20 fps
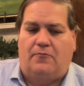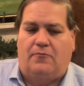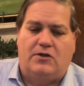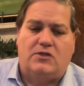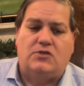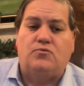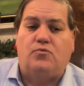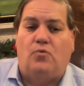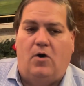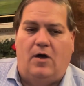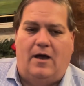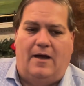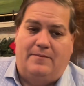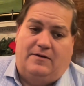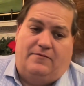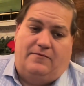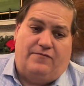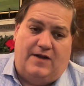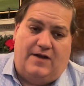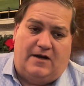
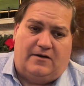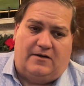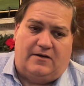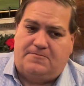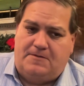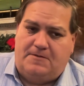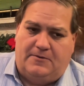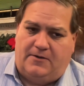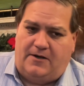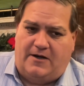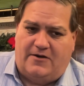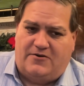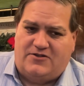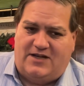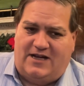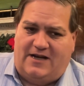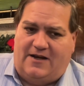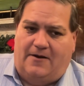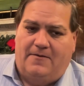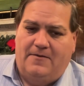Fairness, people don't
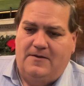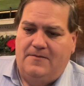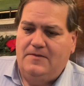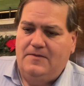understand it.